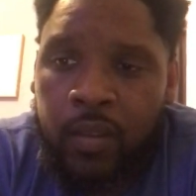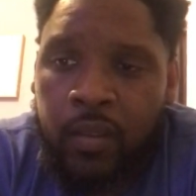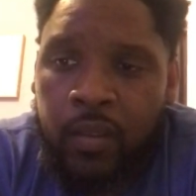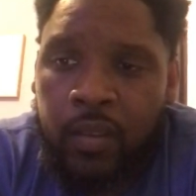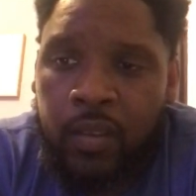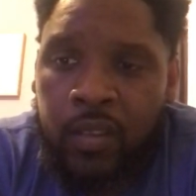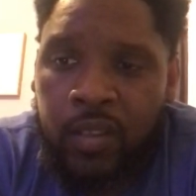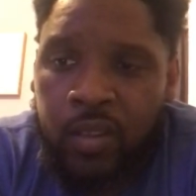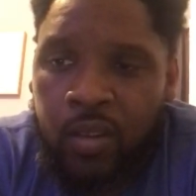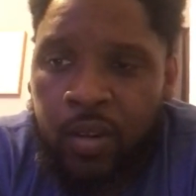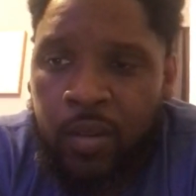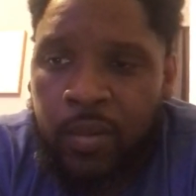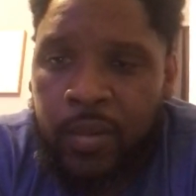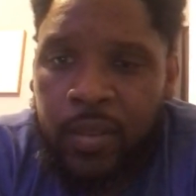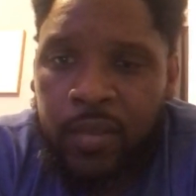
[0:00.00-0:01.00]
The
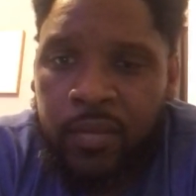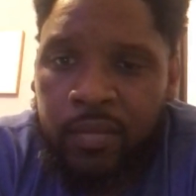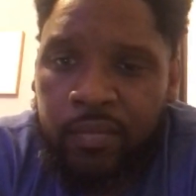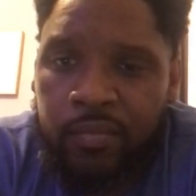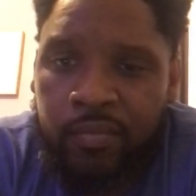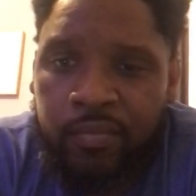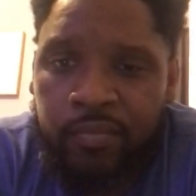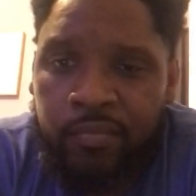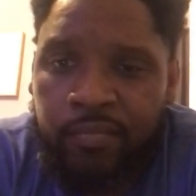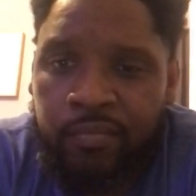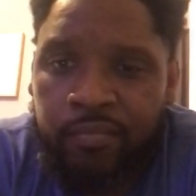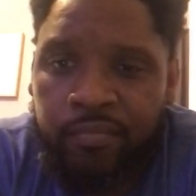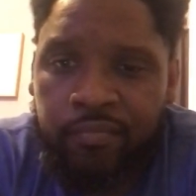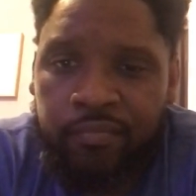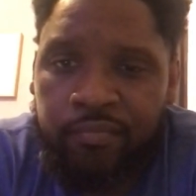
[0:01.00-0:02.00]
storms,
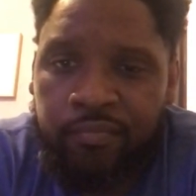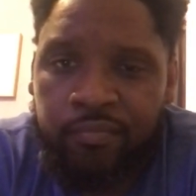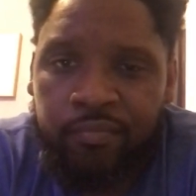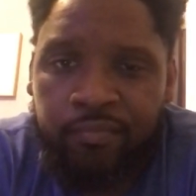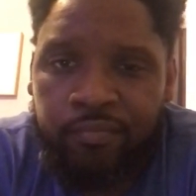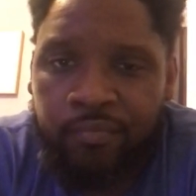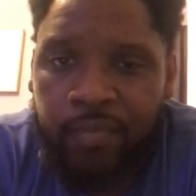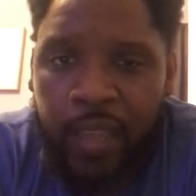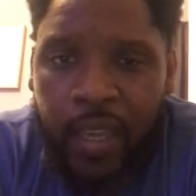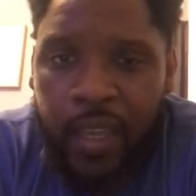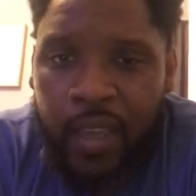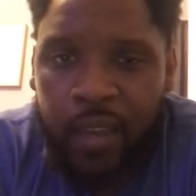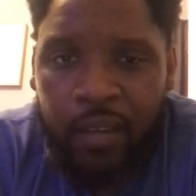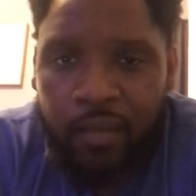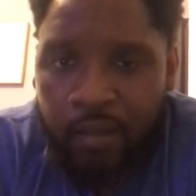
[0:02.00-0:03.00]

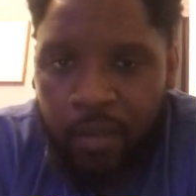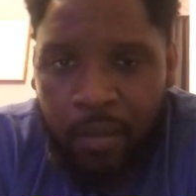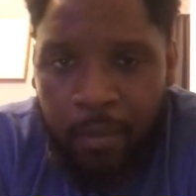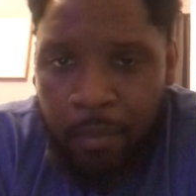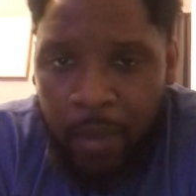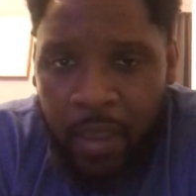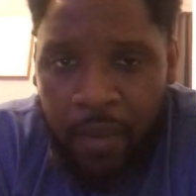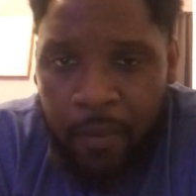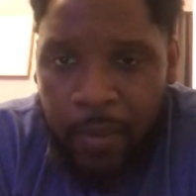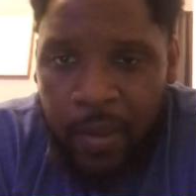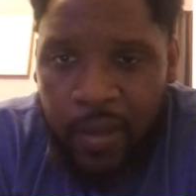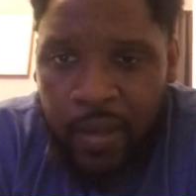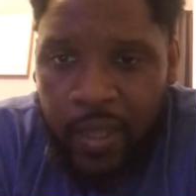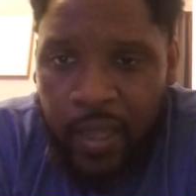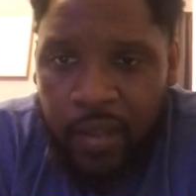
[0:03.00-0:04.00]
they may have
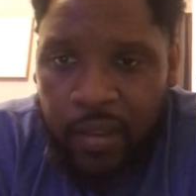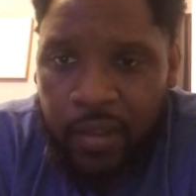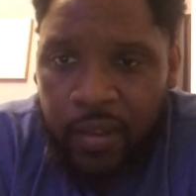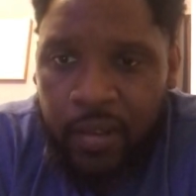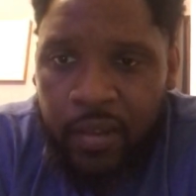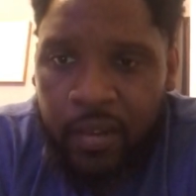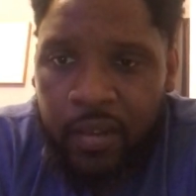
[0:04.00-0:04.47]
been deadlier